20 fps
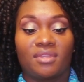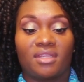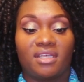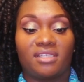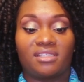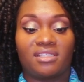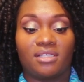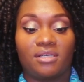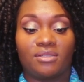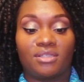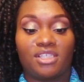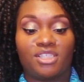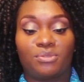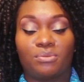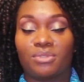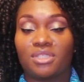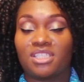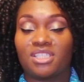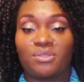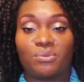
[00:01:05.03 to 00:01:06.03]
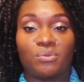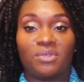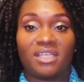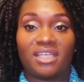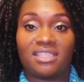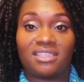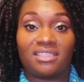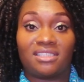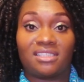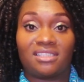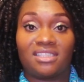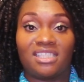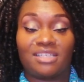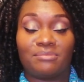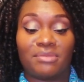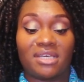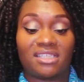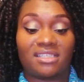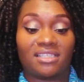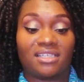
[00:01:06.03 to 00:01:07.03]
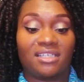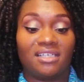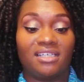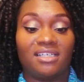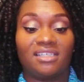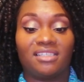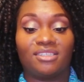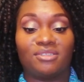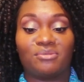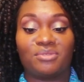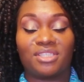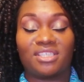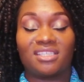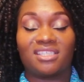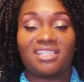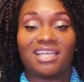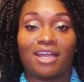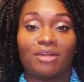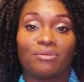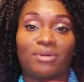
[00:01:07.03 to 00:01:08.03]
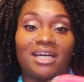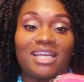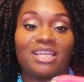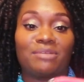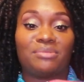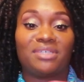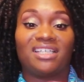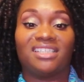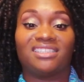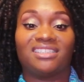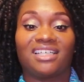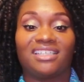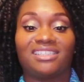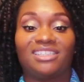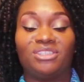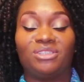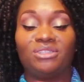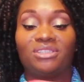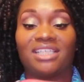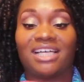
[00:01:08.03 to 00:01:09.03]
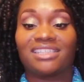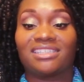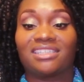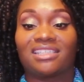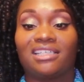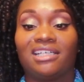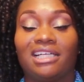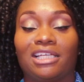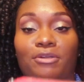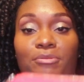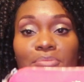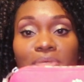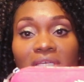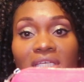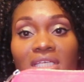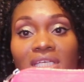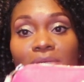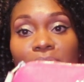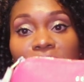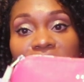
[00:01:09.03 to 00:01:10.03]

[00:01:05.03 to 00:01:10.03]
And so this one is the one that just didn't make the cut, which is ironic because I do like the color pink,